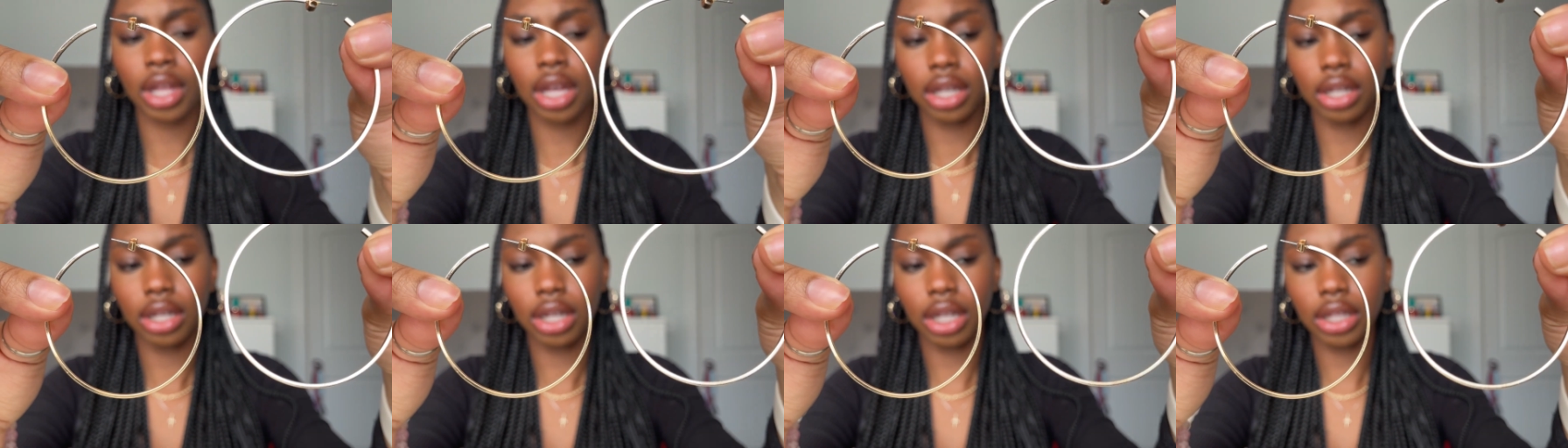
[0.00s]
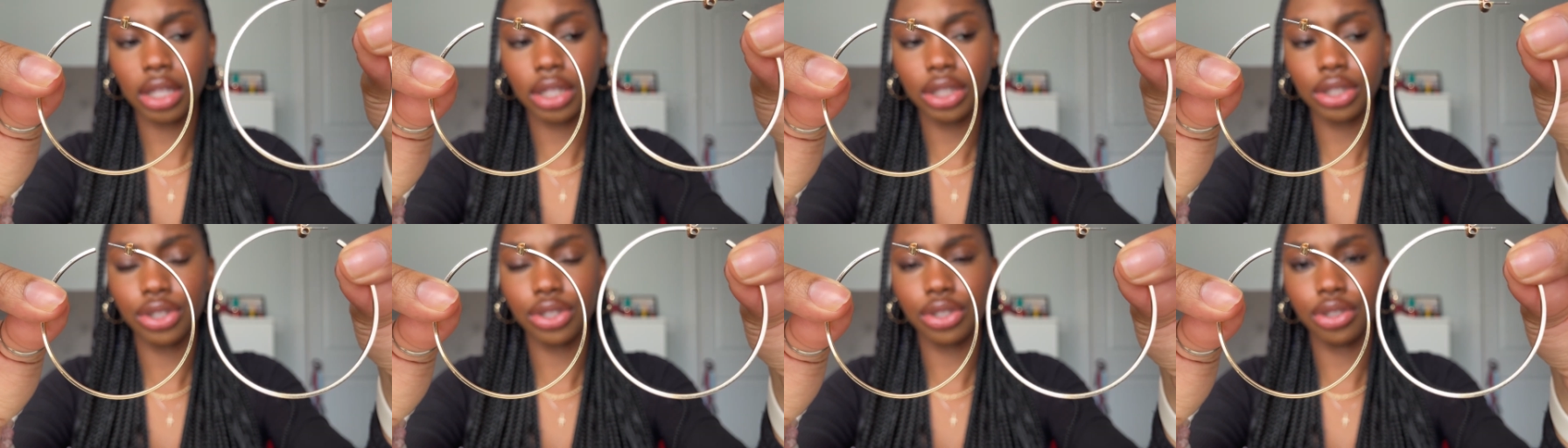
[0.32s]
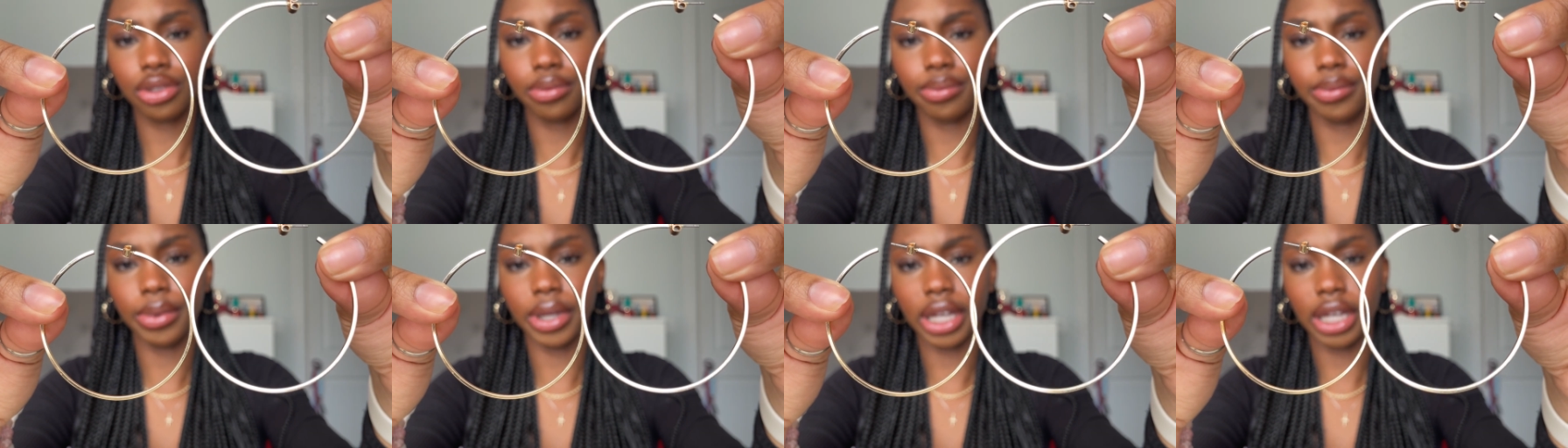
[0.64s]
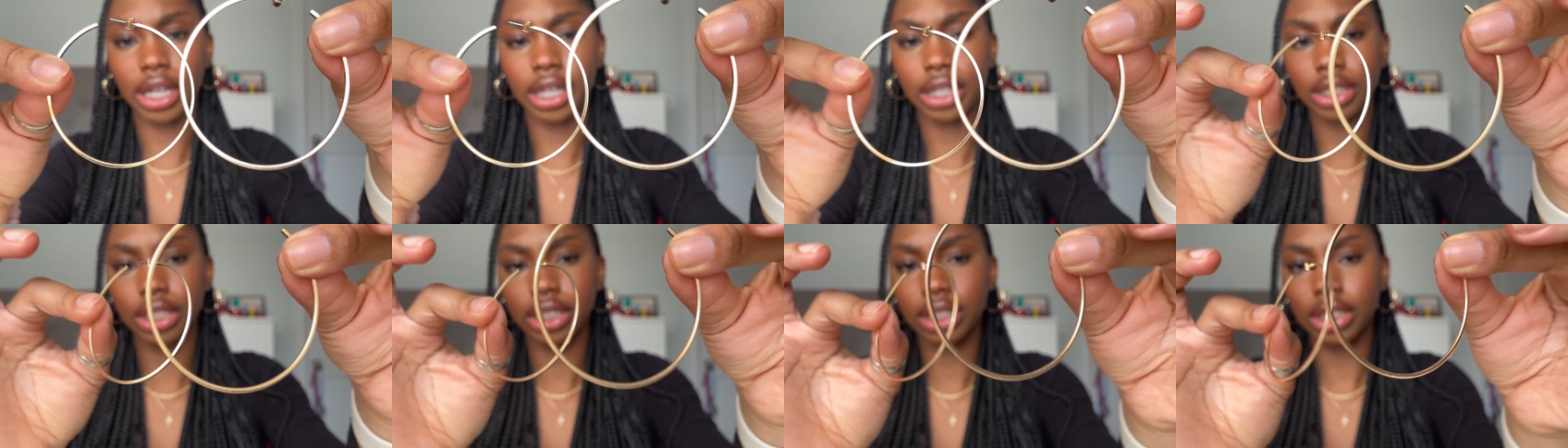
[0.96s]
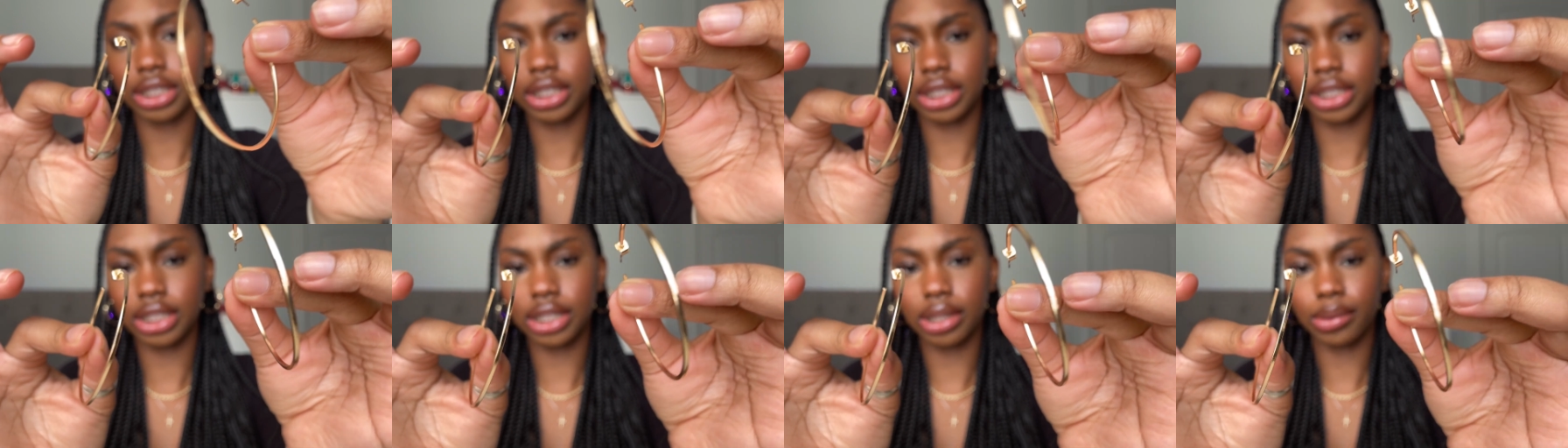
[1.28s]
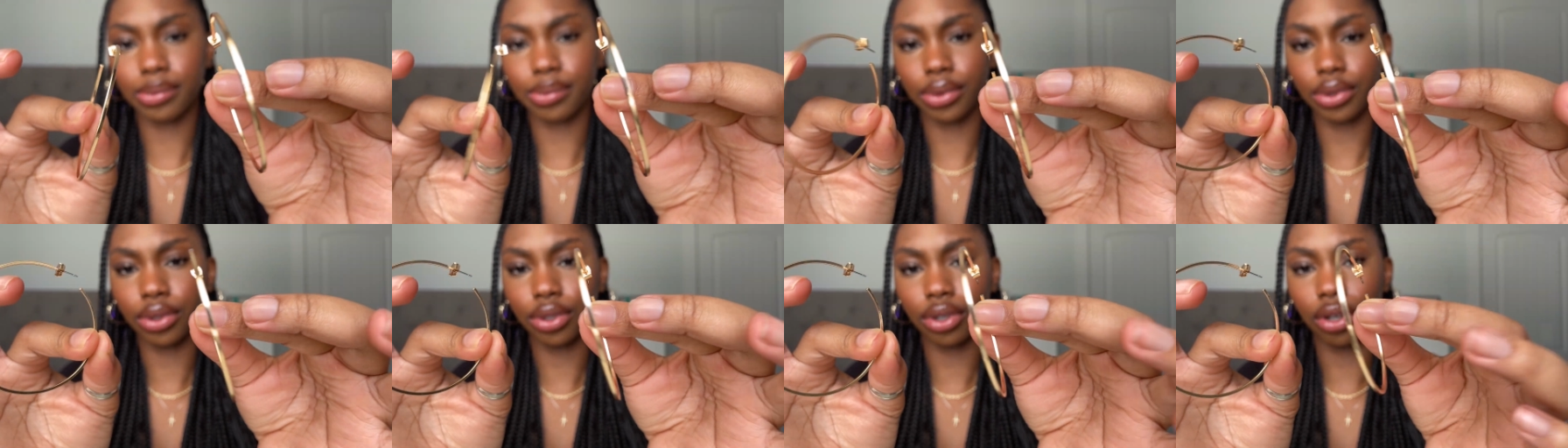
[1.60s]
nothing too big just these
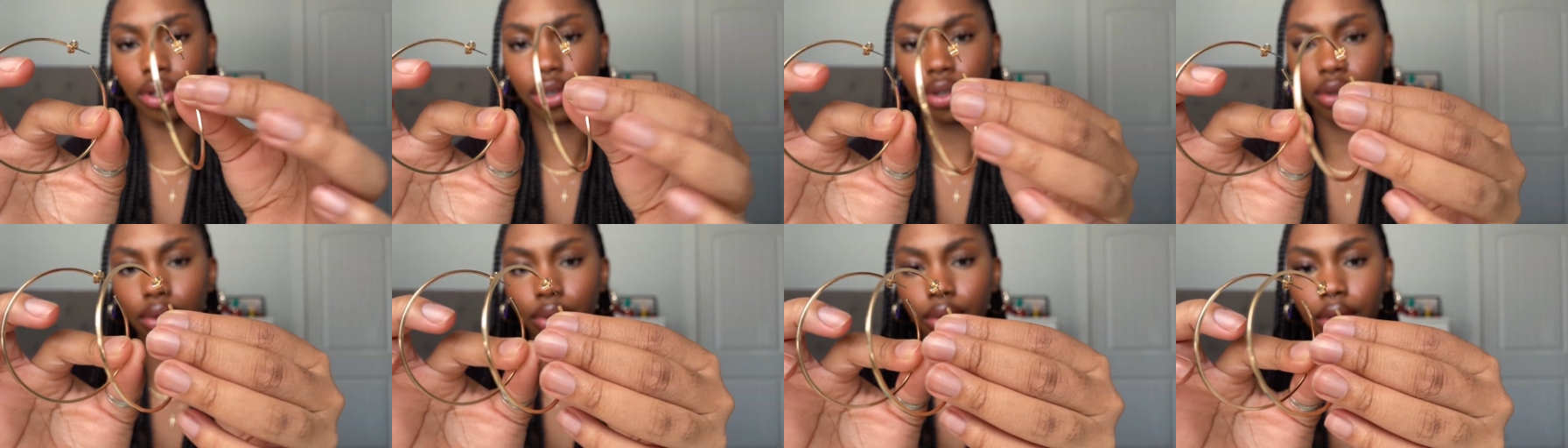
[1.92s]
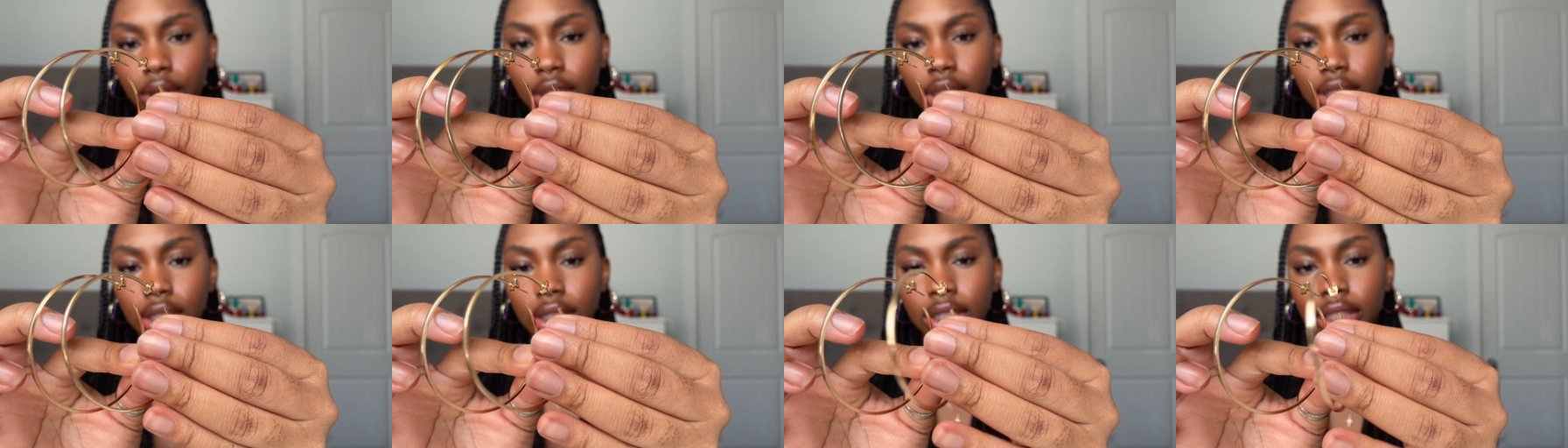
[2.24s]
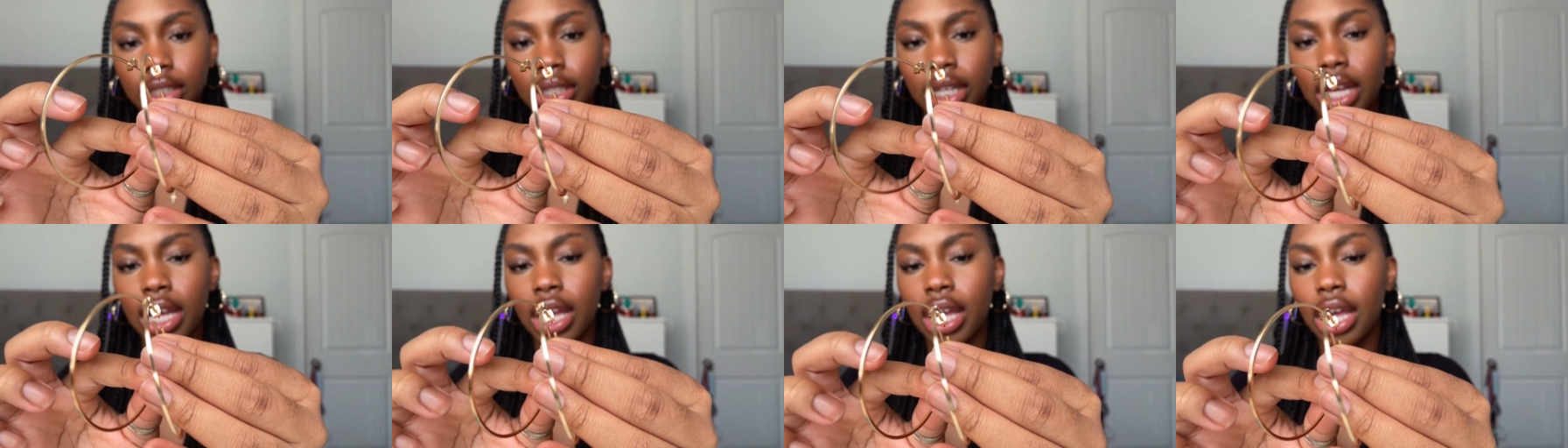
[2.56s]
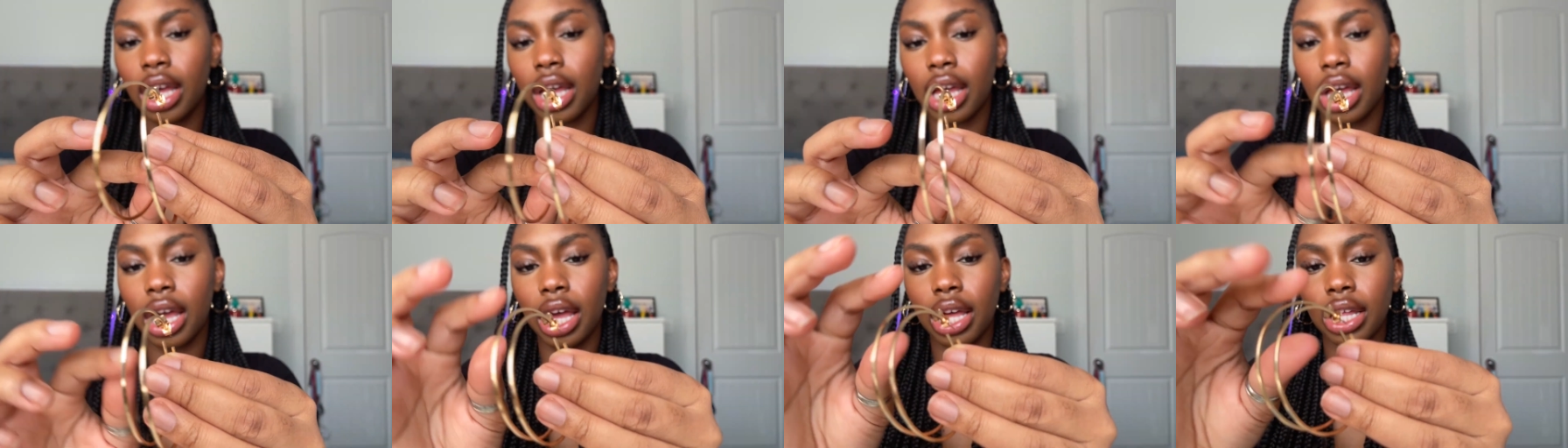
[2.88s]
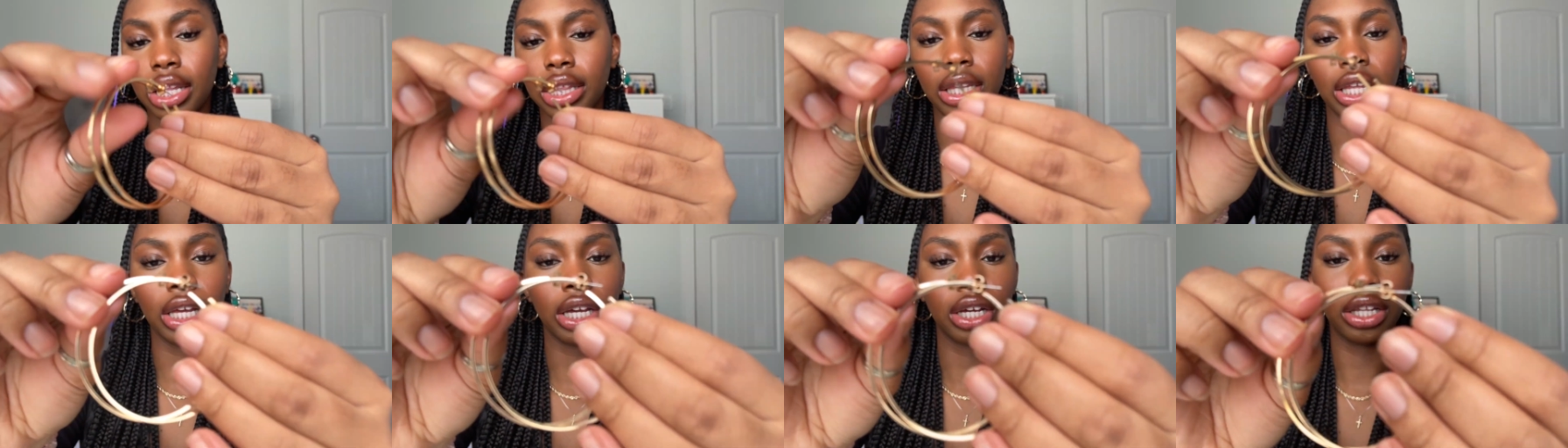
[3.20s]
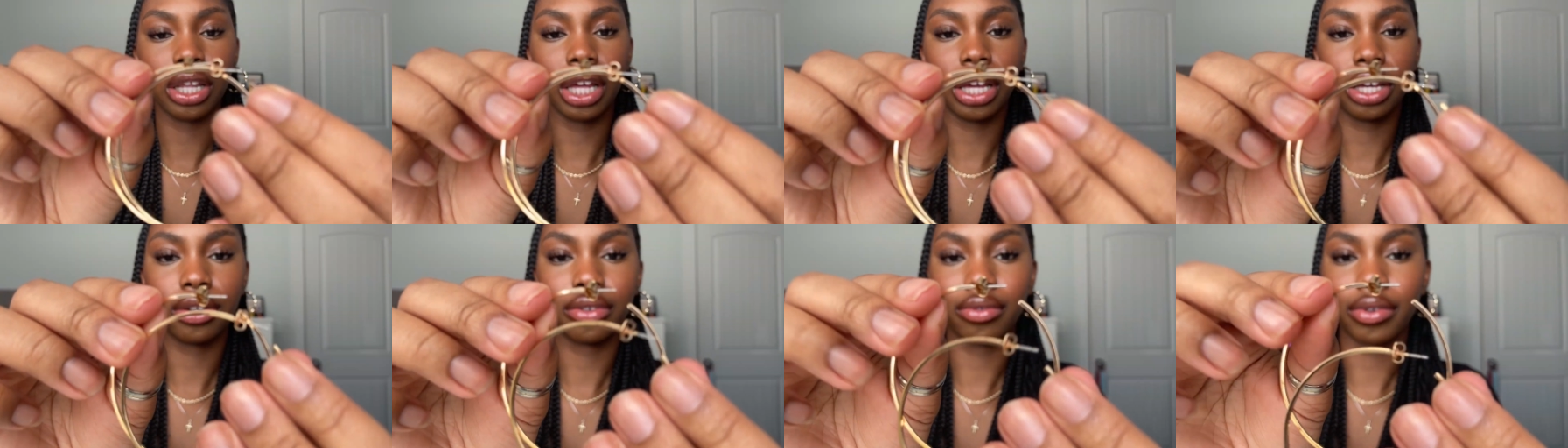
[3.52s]
simple gold ones and they're
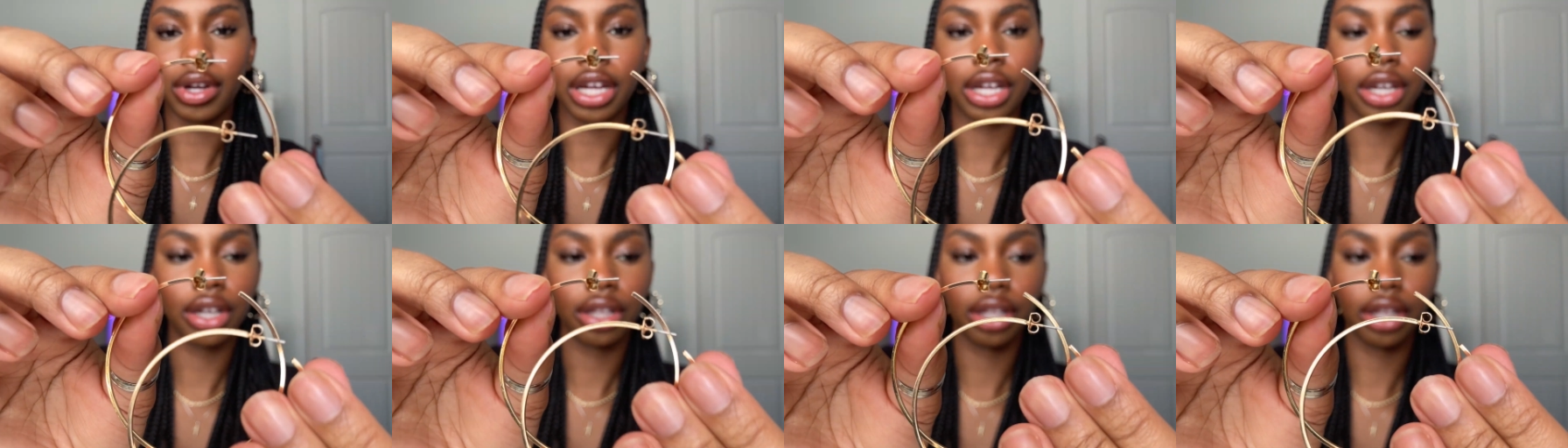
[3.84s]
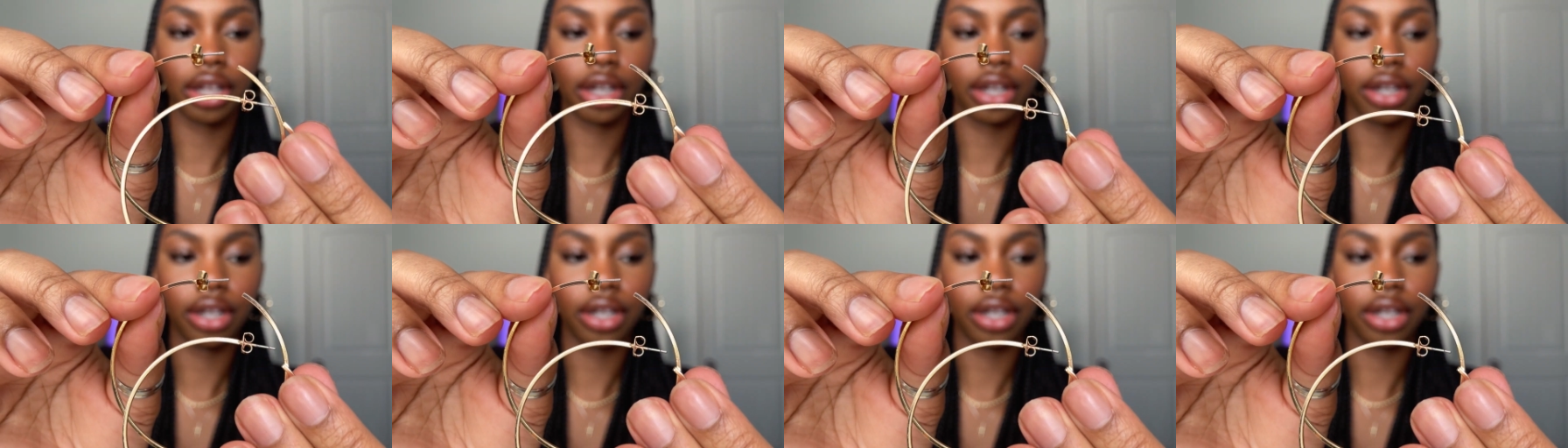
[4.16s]
like regular